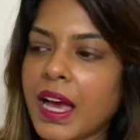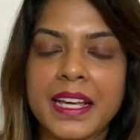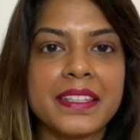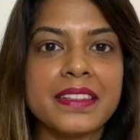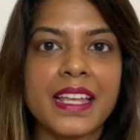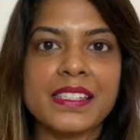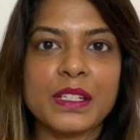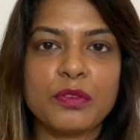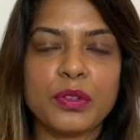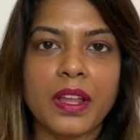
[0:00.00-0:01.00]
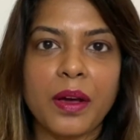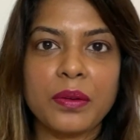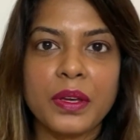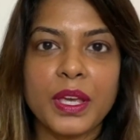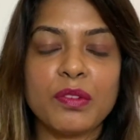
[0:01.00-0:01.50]
I think that's it for
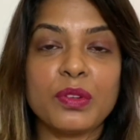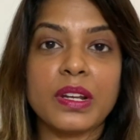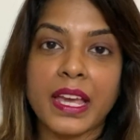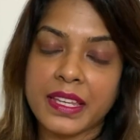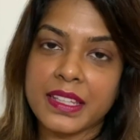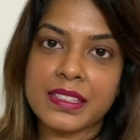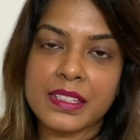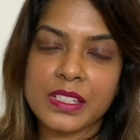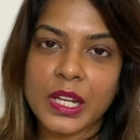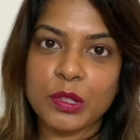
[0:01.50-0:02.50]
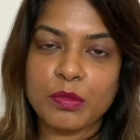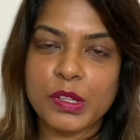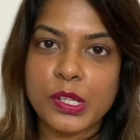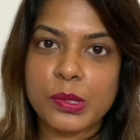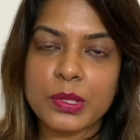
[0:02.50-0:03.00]
now. If you're liking such kind of
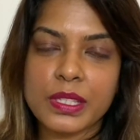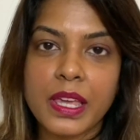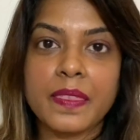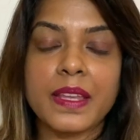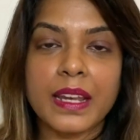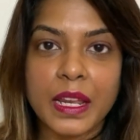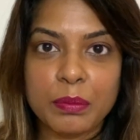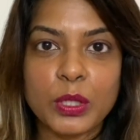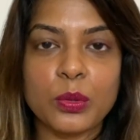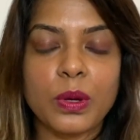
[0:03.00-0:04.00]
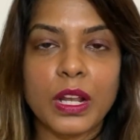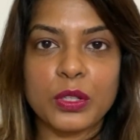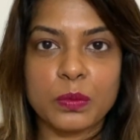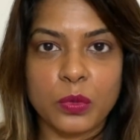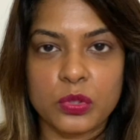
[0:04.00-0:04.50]
videos, then let me know. I'll
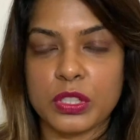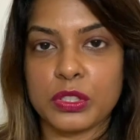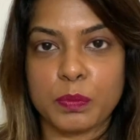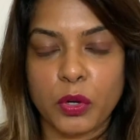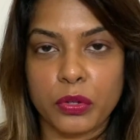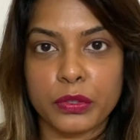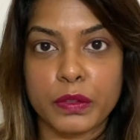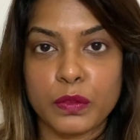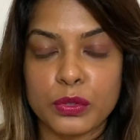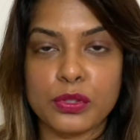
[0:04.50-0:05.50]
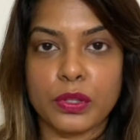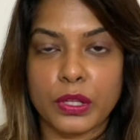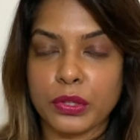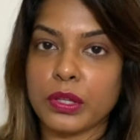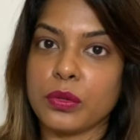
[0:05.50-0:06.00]
do more such product reviews so
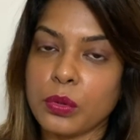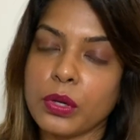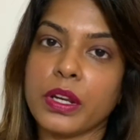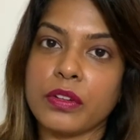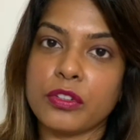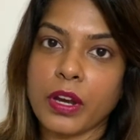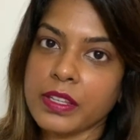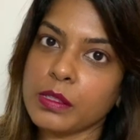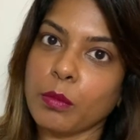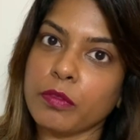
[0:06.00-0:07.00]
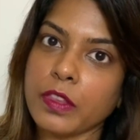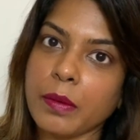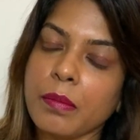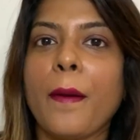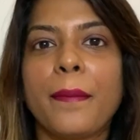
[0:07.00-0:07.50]
that you can go ahead and try some of
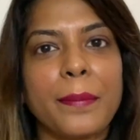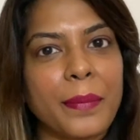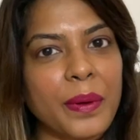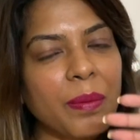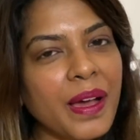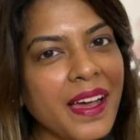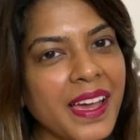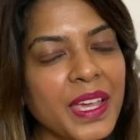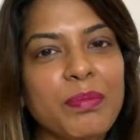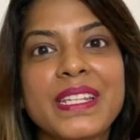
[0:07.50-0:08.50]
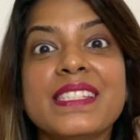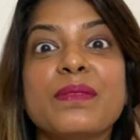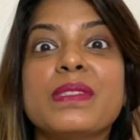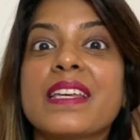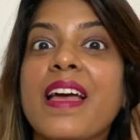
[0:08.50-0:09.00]
them. Bye bye. Please
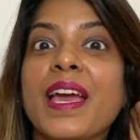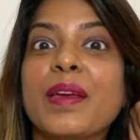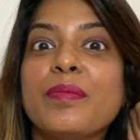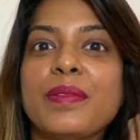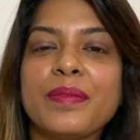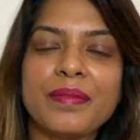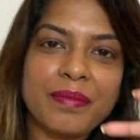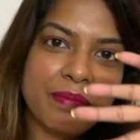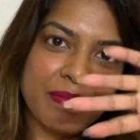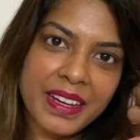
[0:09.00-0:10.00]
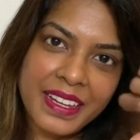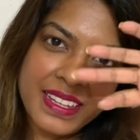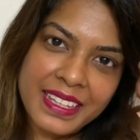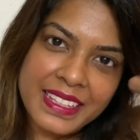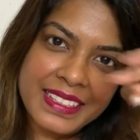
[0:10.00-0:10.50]
subscribe.
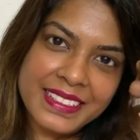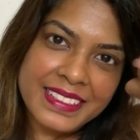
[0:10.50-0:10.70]
Bye.